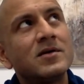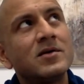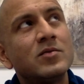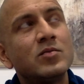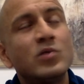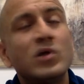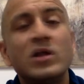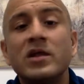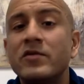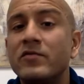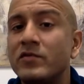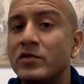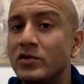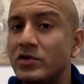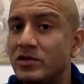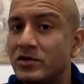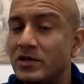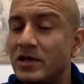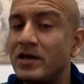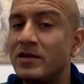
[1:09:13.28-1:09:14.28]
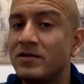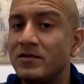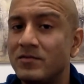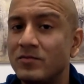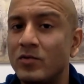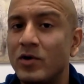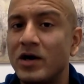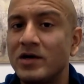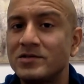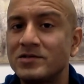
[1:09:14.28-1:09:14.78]
Well, if you did
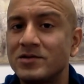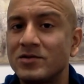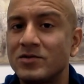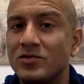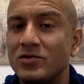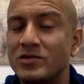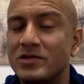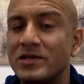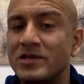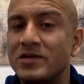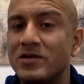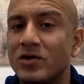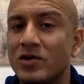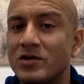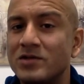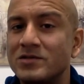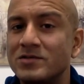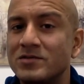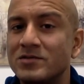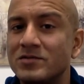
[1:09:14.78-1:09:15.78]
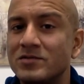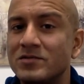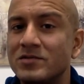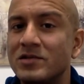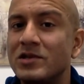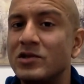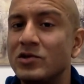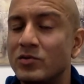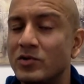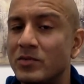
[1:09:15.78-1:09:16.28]
watch the whole thing also,
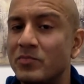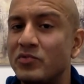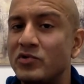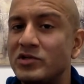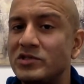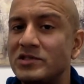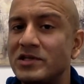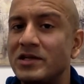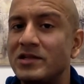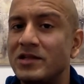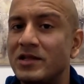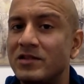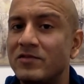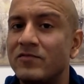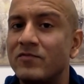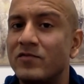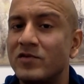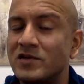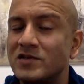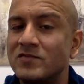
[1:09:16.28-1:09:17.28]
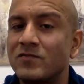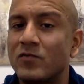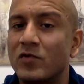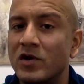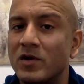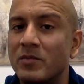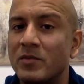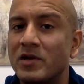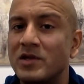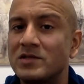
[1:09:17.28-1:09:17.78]
then you would appreciate that the first 40
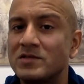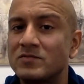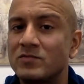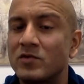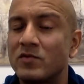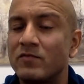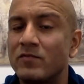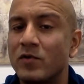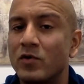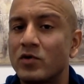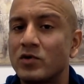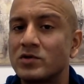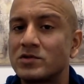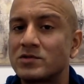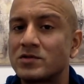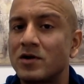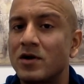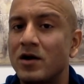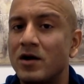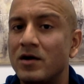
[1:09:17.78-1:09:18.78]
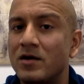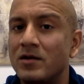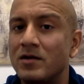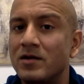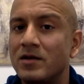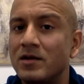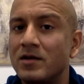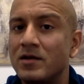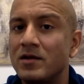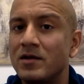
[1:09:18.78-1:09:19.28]
minutes were focused on
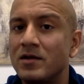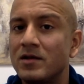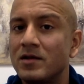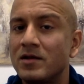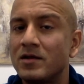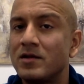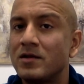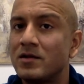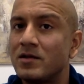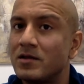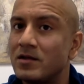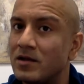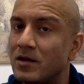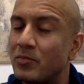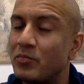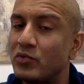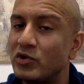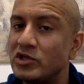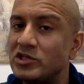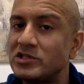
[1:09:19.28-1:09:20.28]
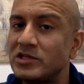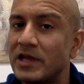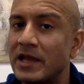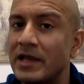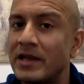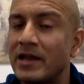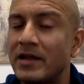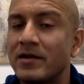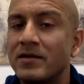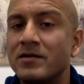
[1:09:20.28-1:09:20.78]

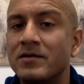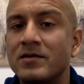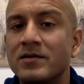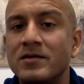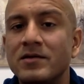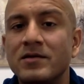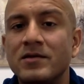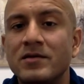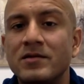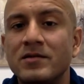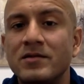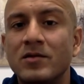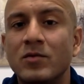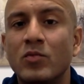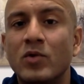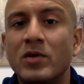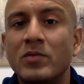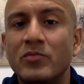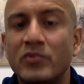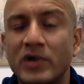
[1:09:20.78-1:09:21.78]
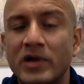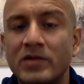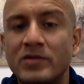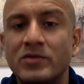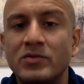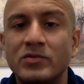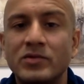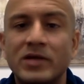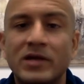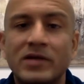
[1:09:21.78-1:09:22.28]
appreciating the one
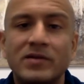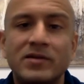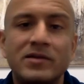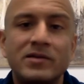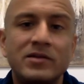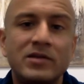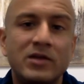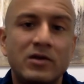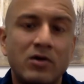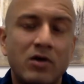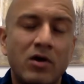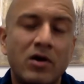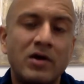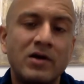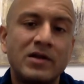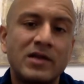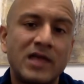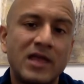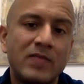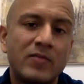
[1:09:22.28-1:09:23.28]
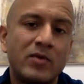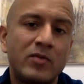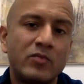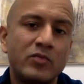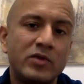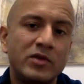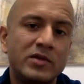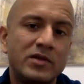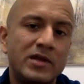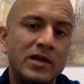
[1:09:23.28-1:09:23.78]
breakthrough that Descartes came up
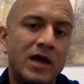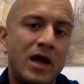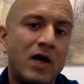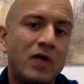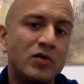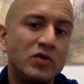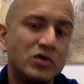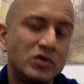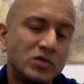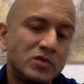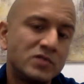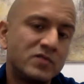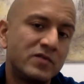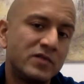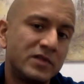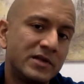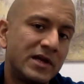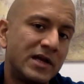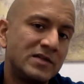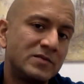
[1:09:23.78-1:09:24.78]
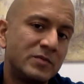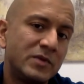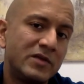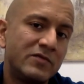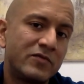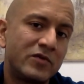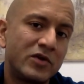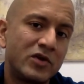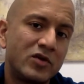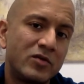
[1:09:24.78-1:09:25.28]
with and how useful it has been
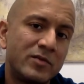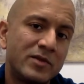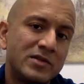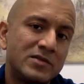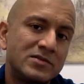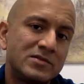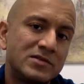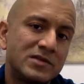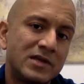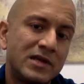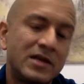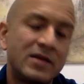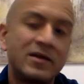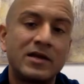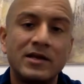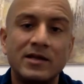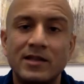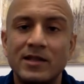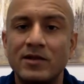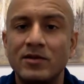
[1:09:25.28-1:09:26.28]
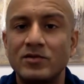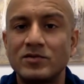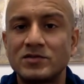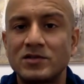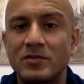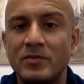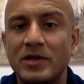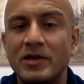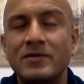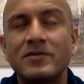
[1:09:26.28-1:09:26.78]
for humans and continues
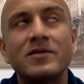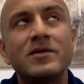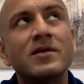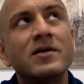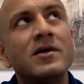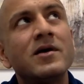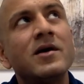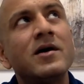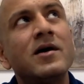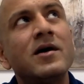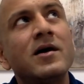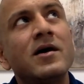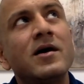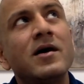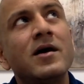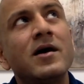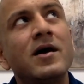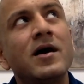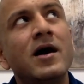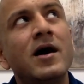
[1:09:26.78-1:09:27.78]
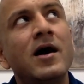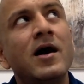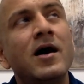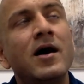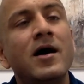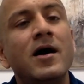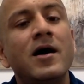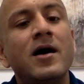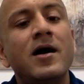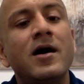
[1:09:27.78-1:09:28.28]
to be.
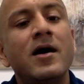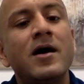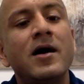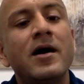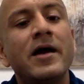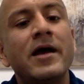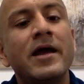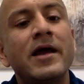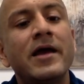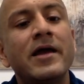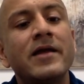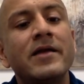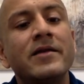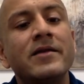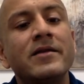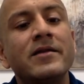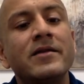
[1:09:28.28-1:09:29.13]
And